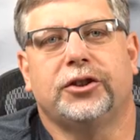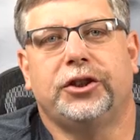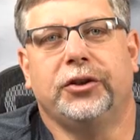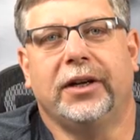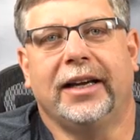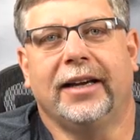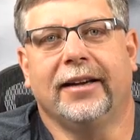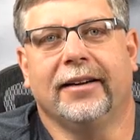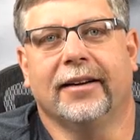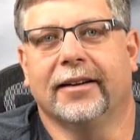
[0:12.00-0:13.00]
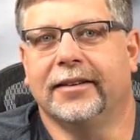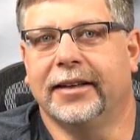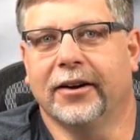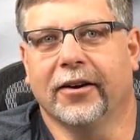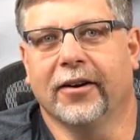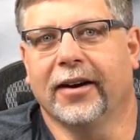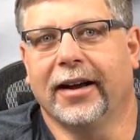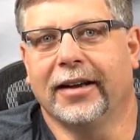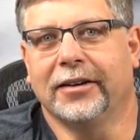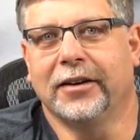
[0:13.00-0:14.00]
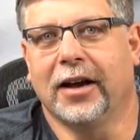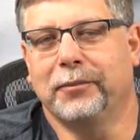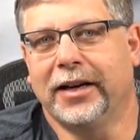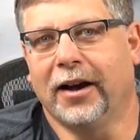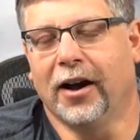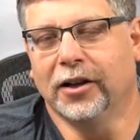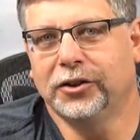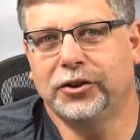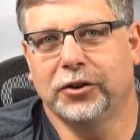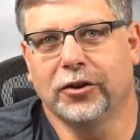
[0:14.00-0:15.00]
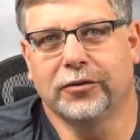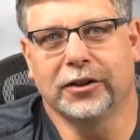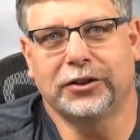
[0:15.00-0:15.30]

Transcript: shooting a deer and being unsure of the